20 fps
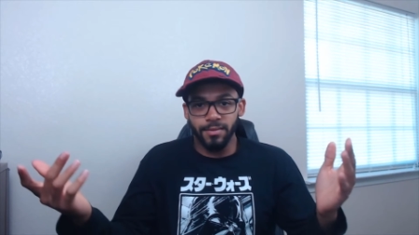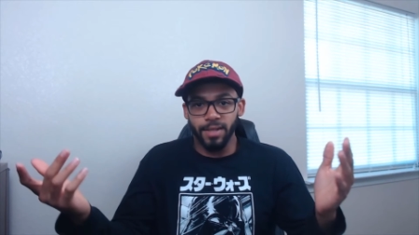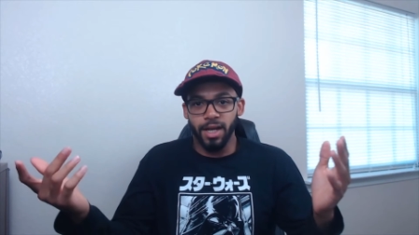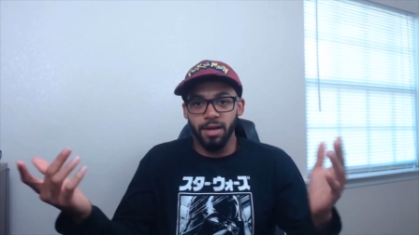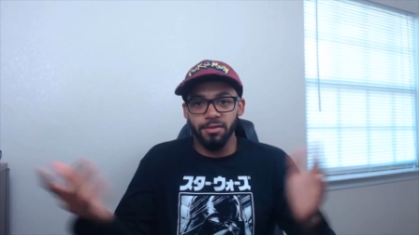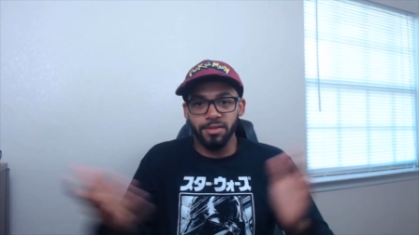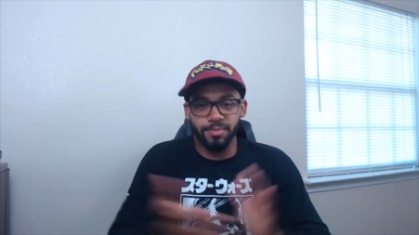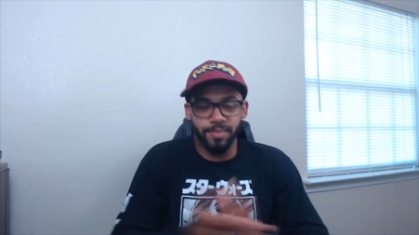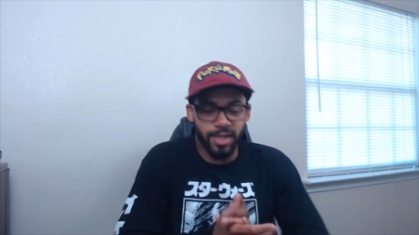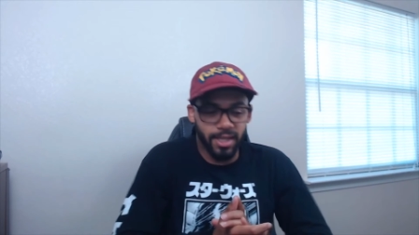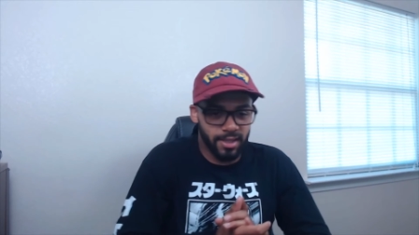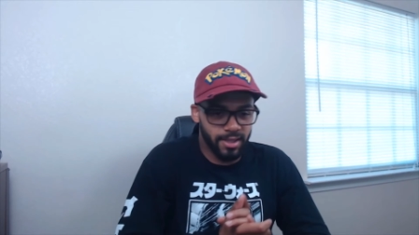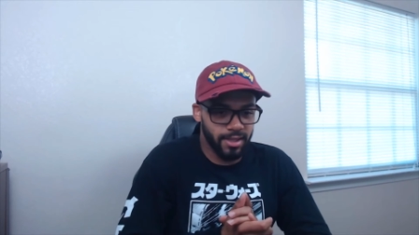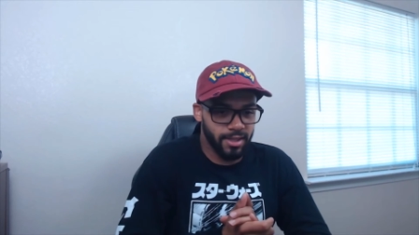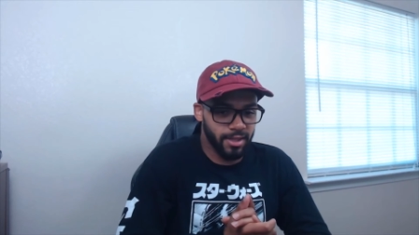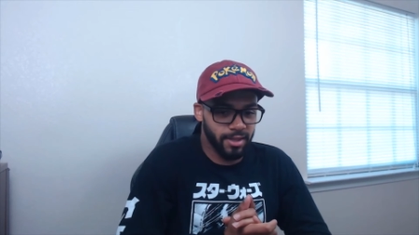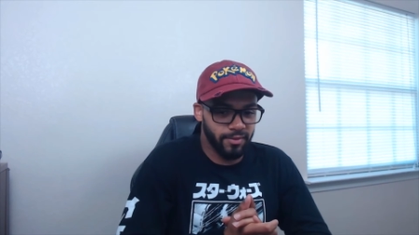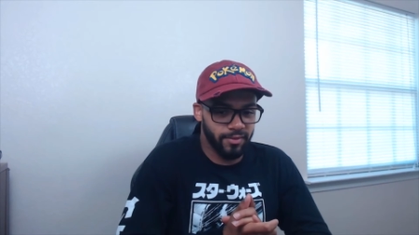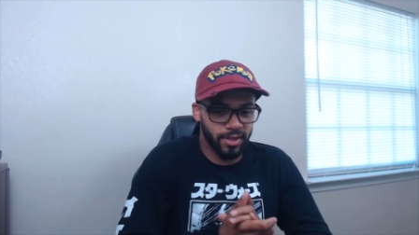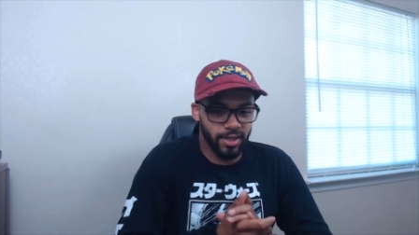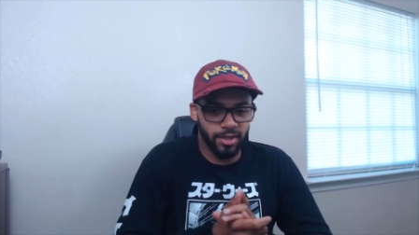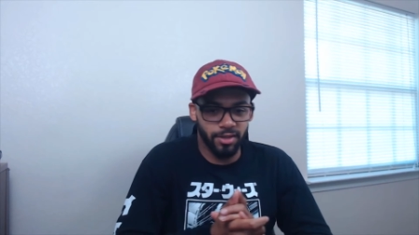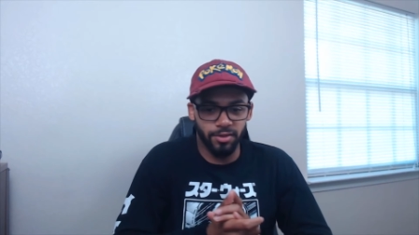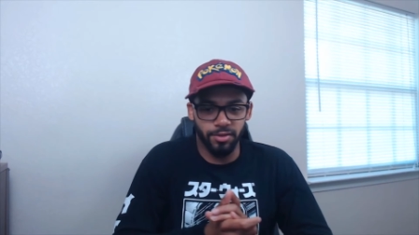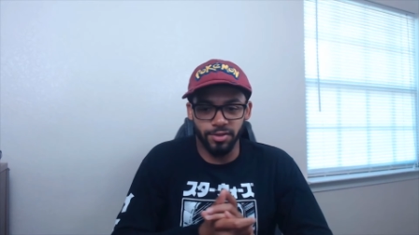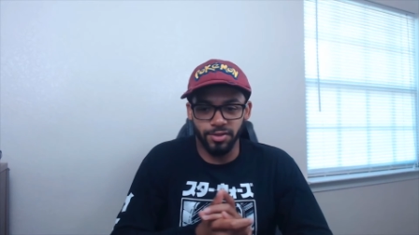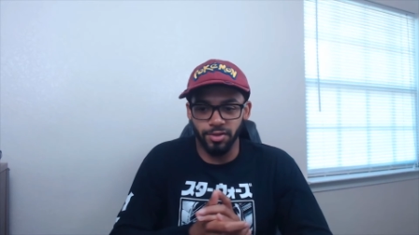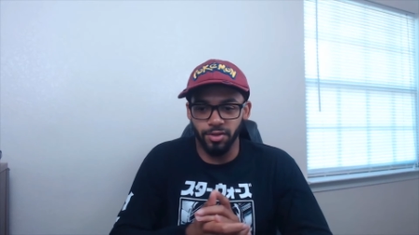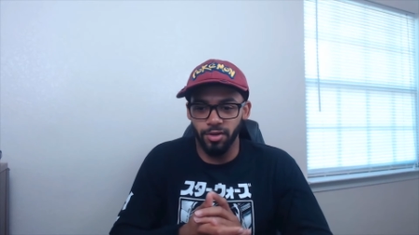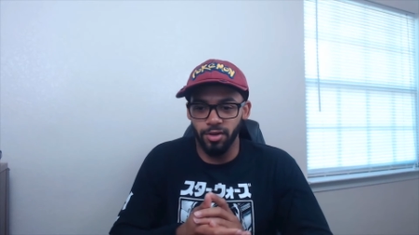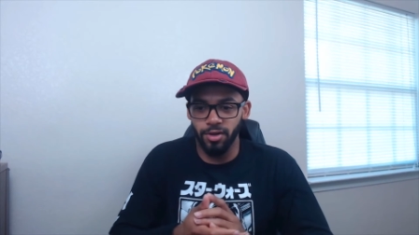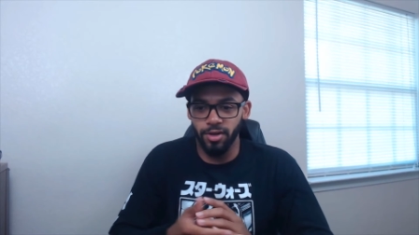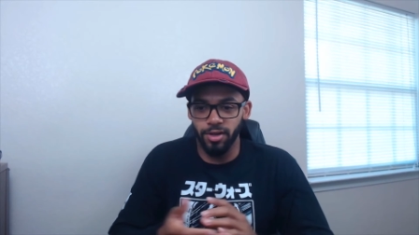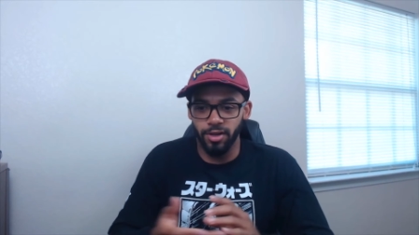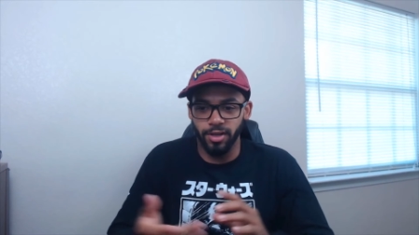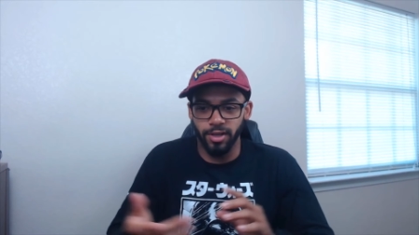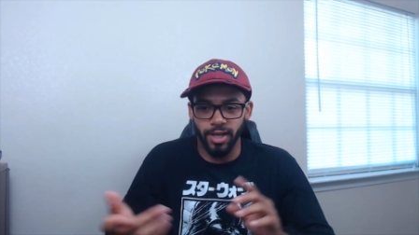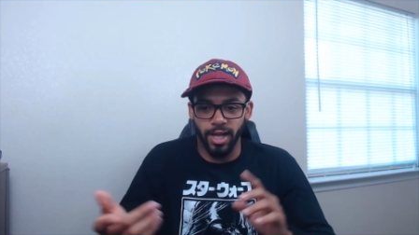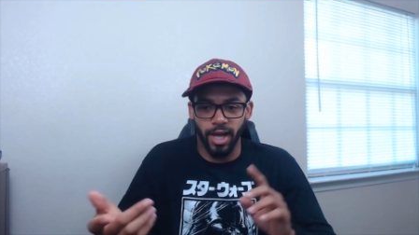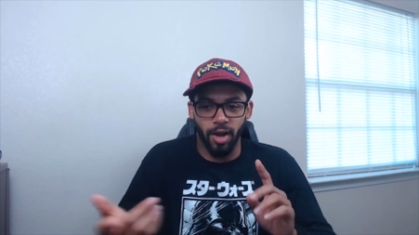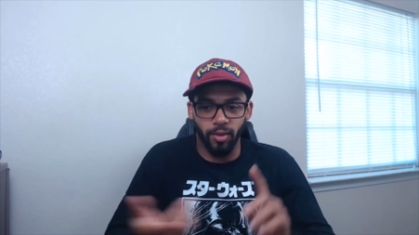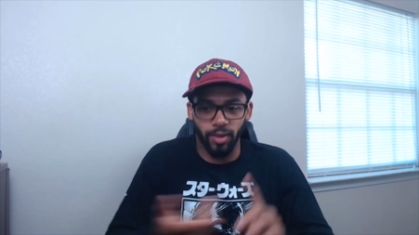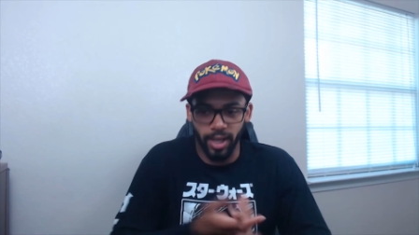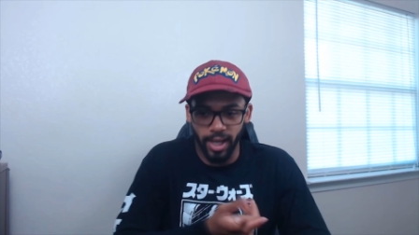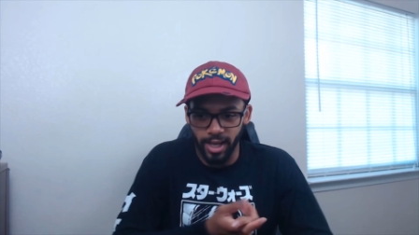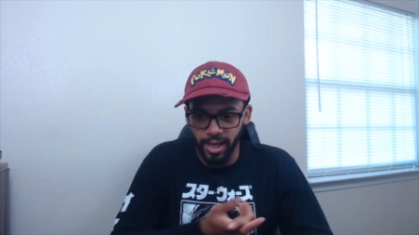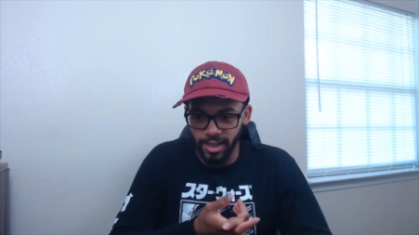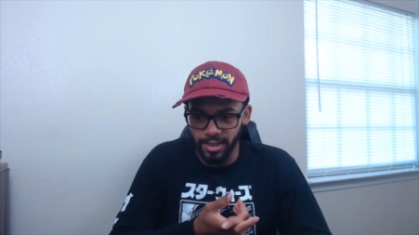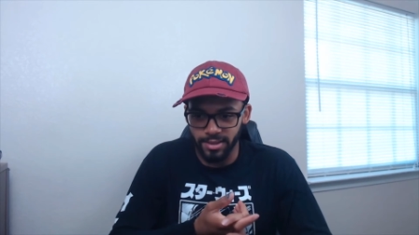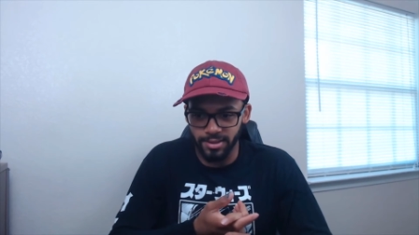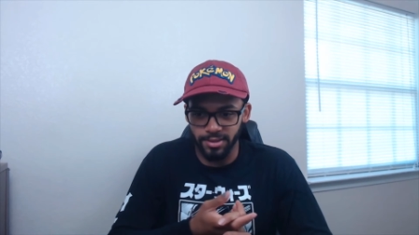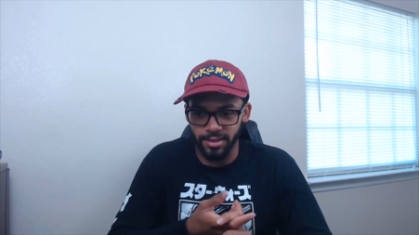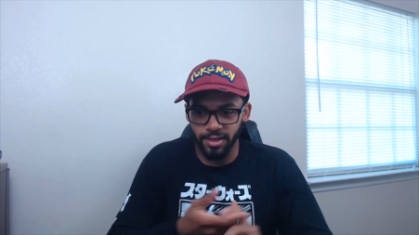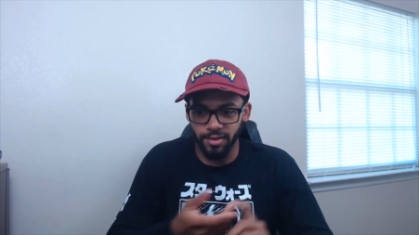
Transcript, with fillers: I was making videos on Outlast